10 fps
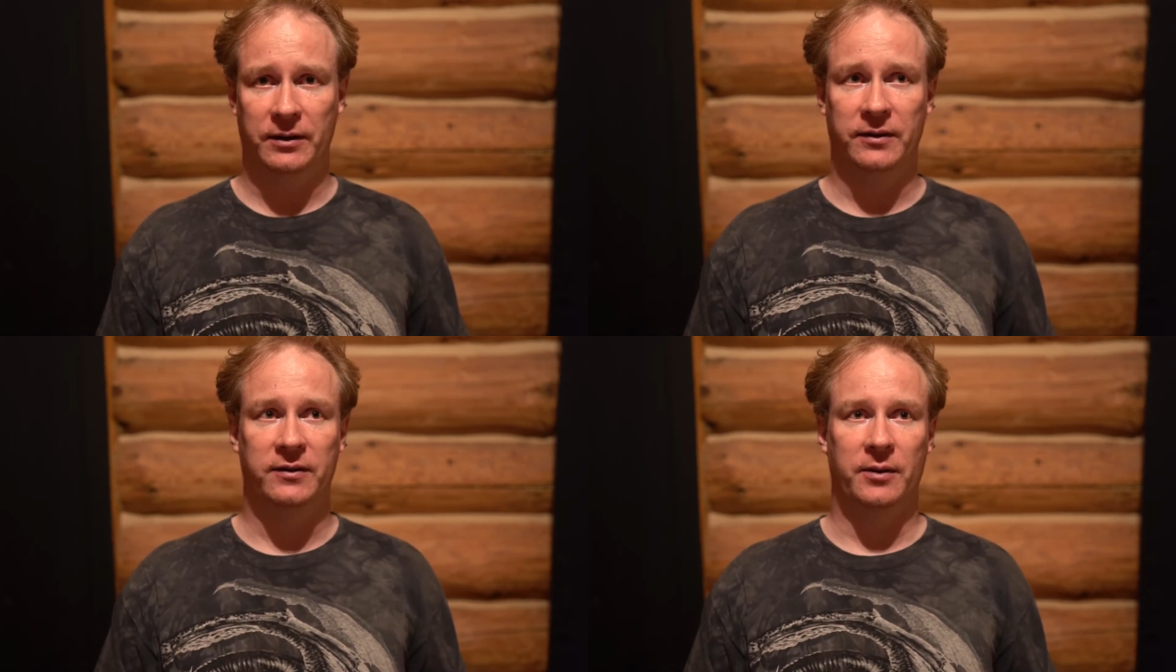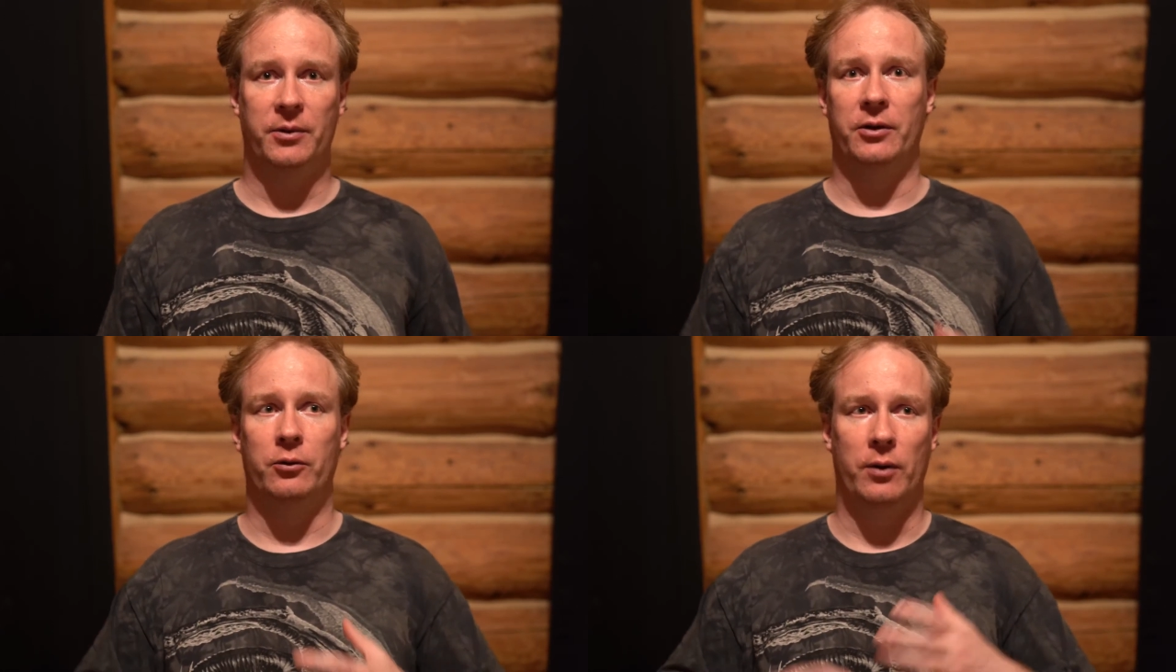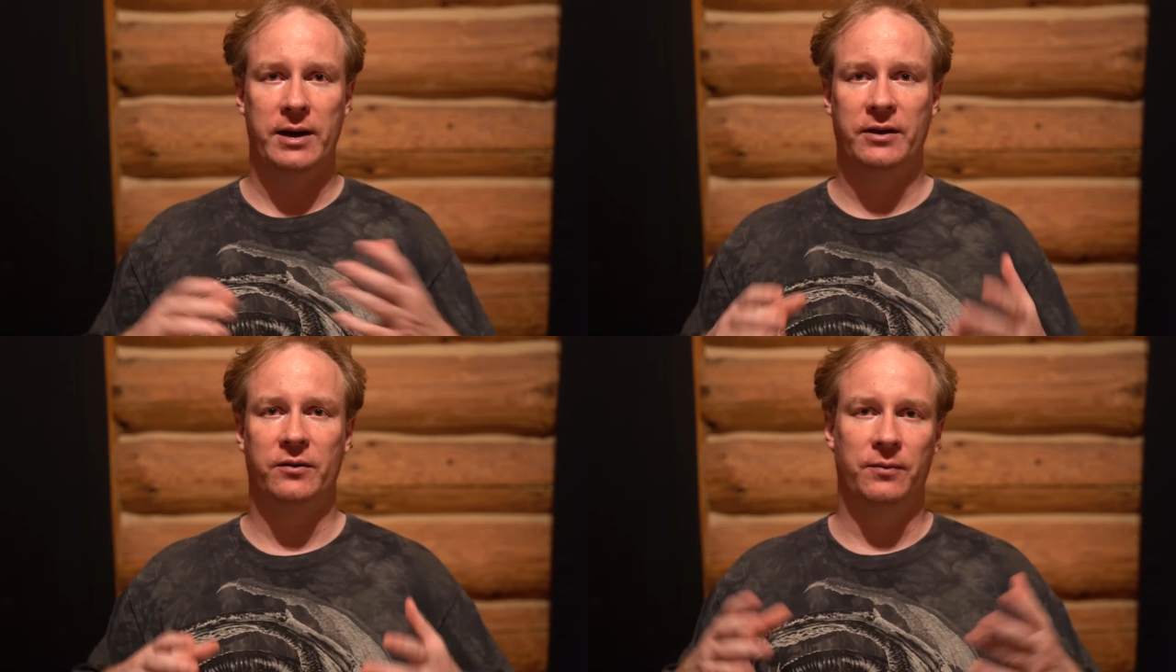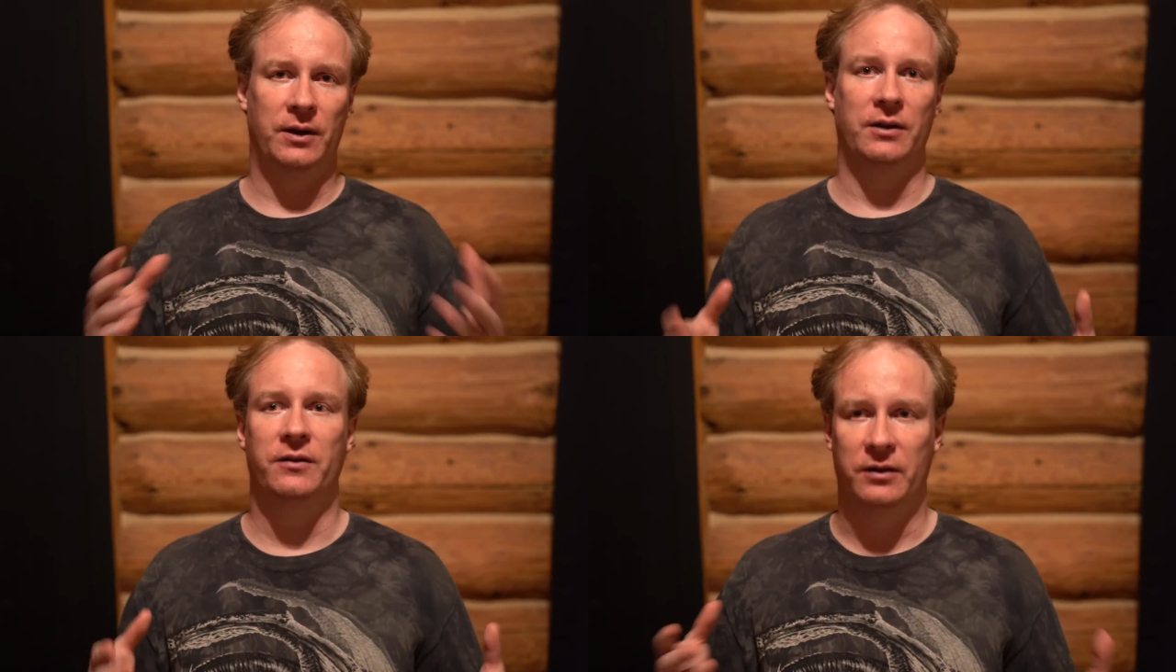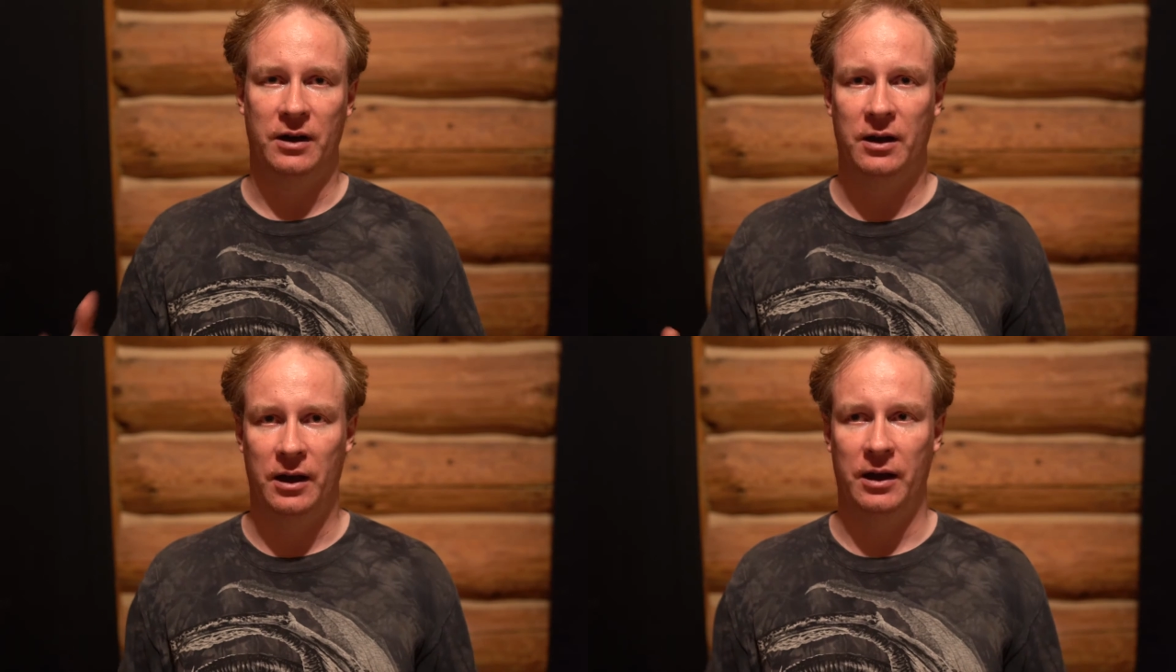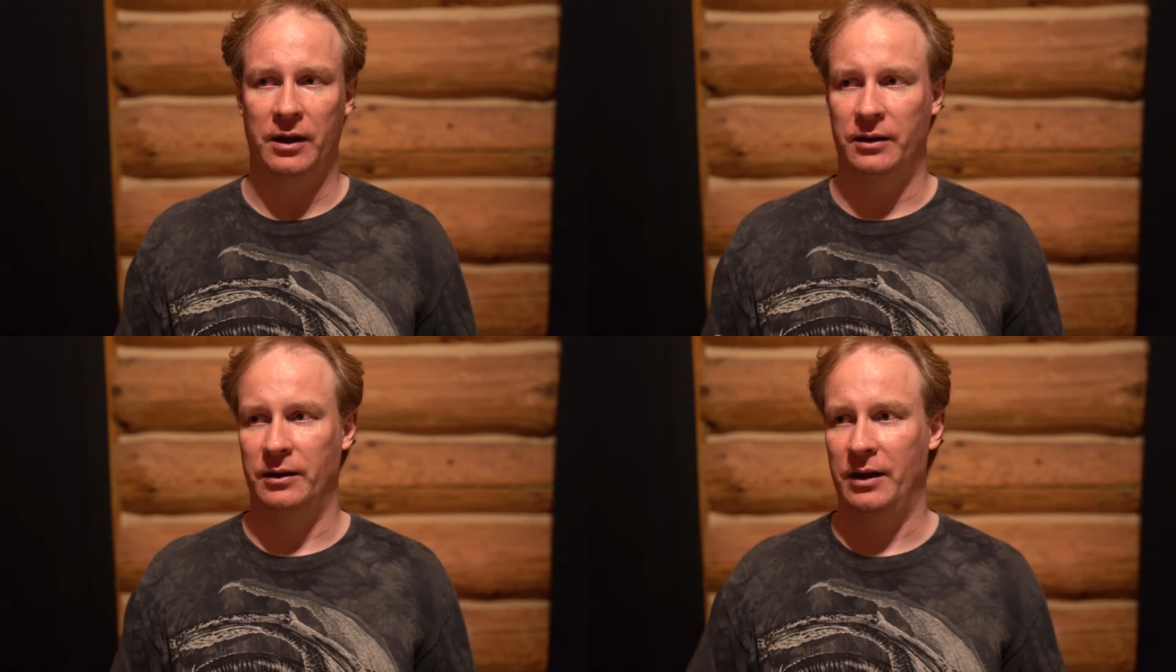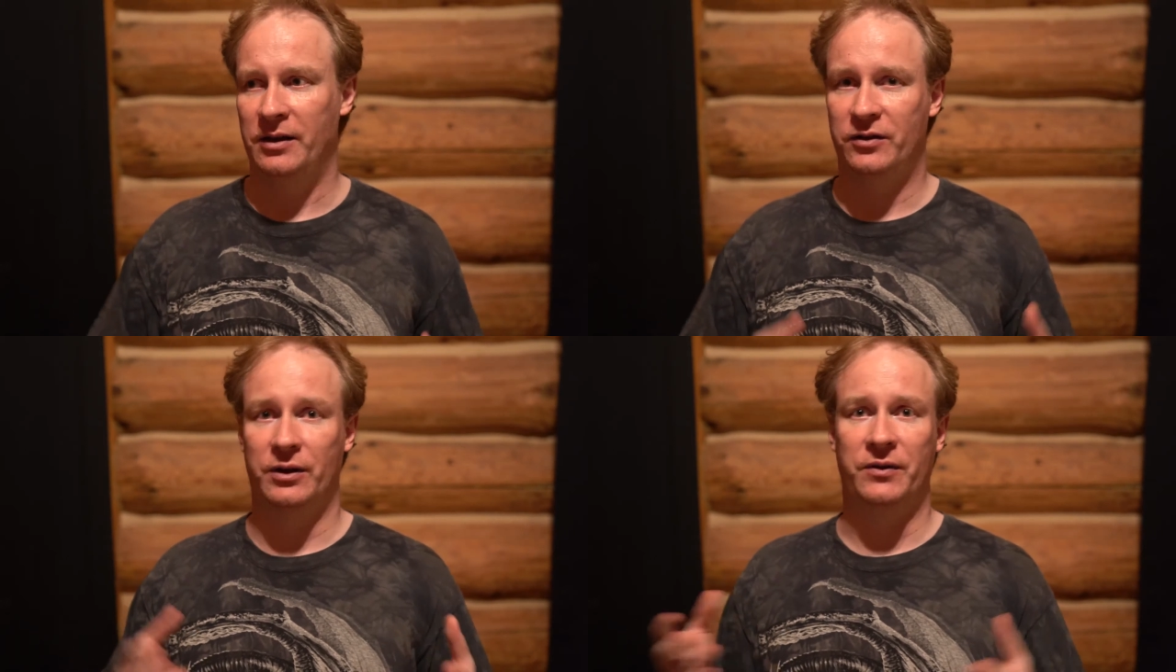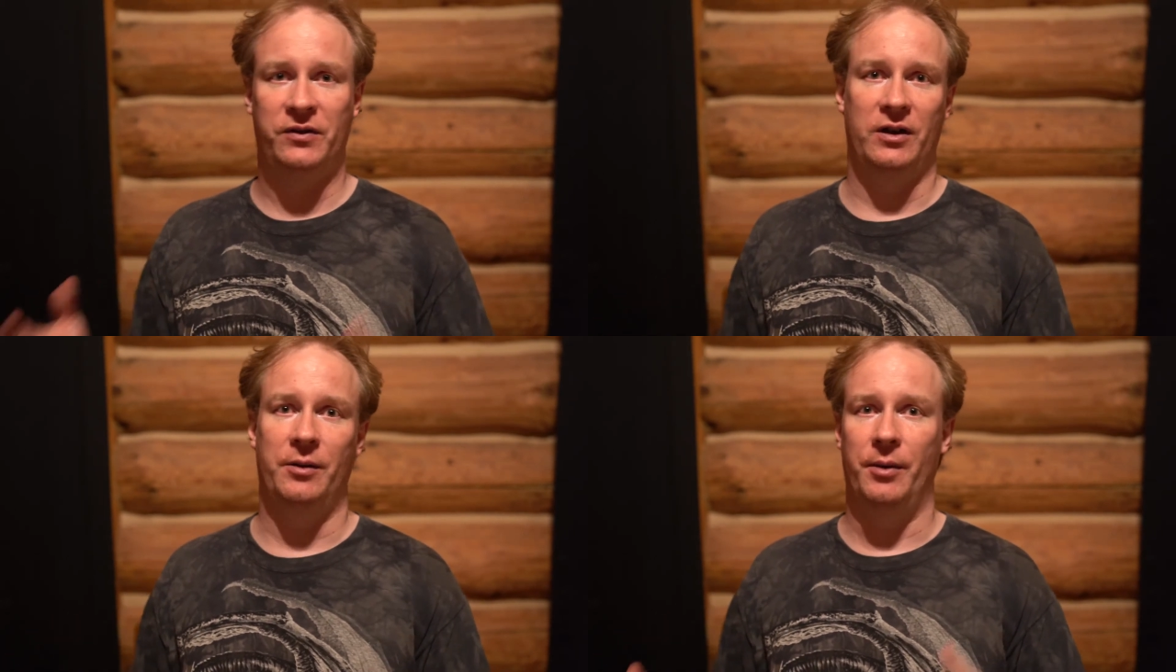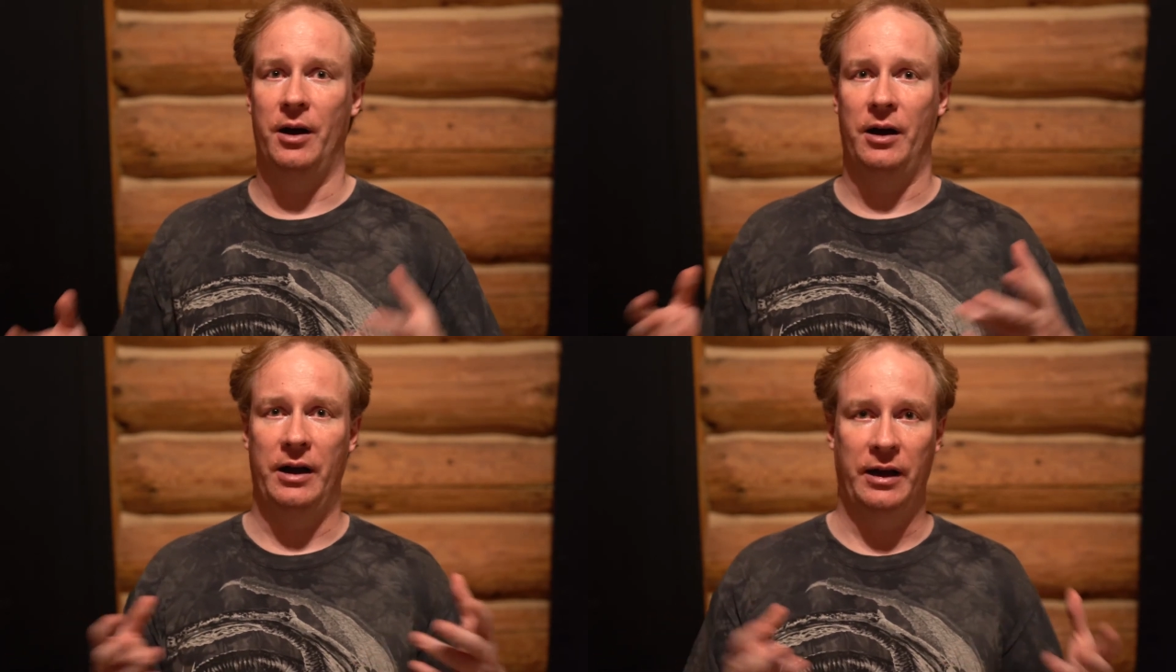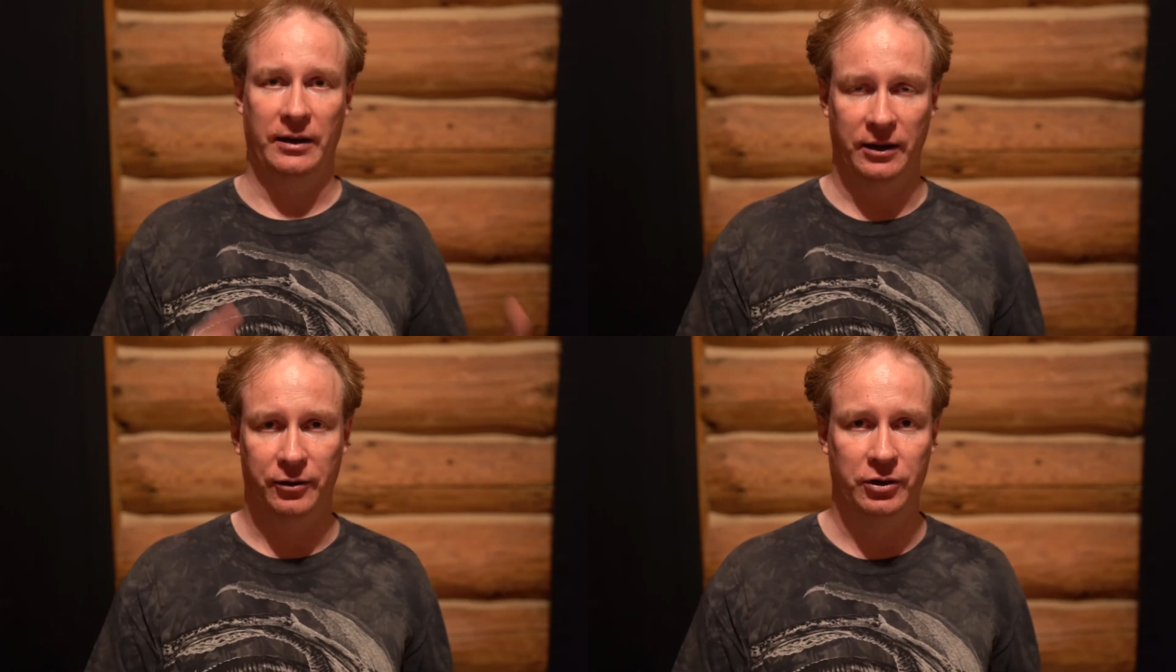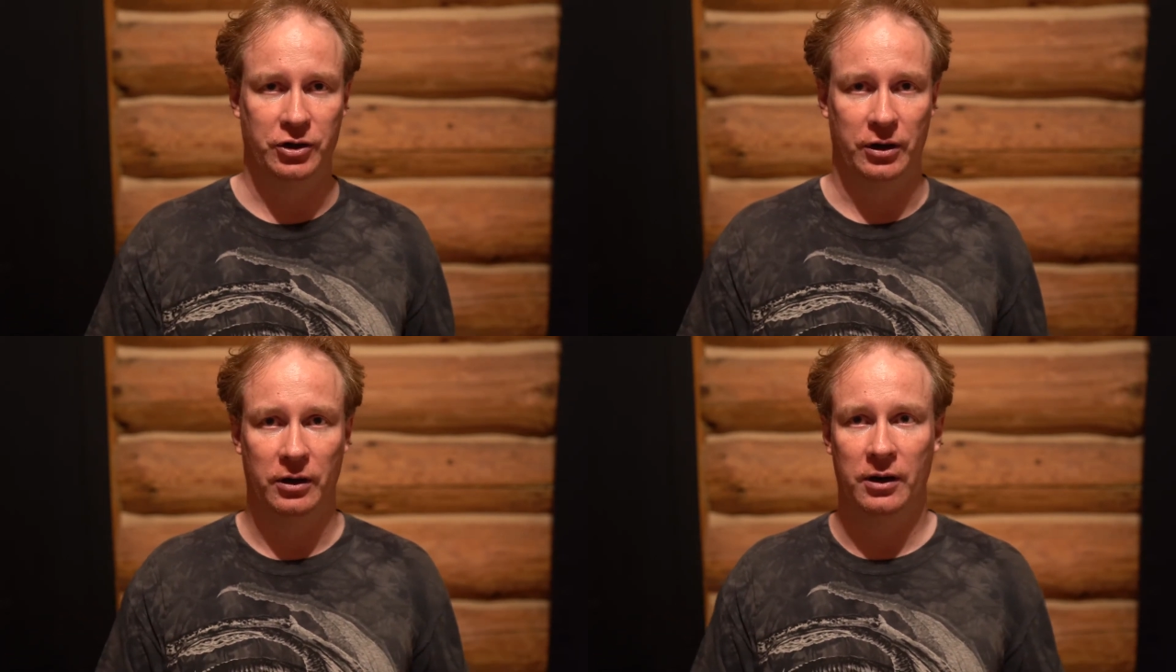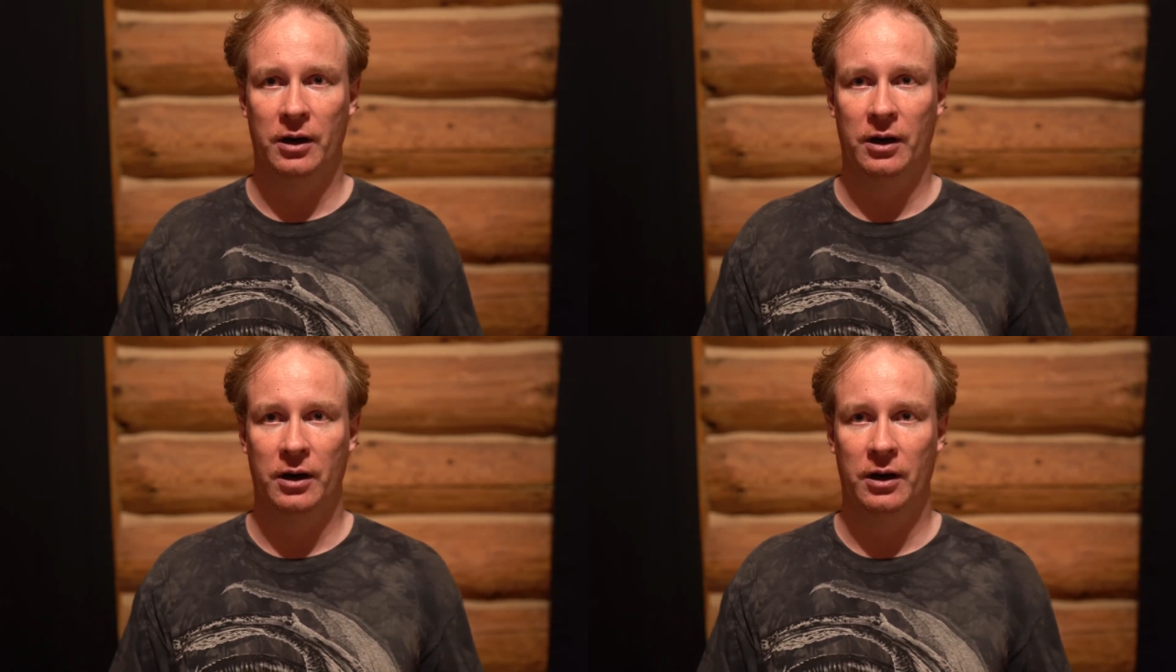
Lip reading: and some of the greatest villains in the history of cinema and literature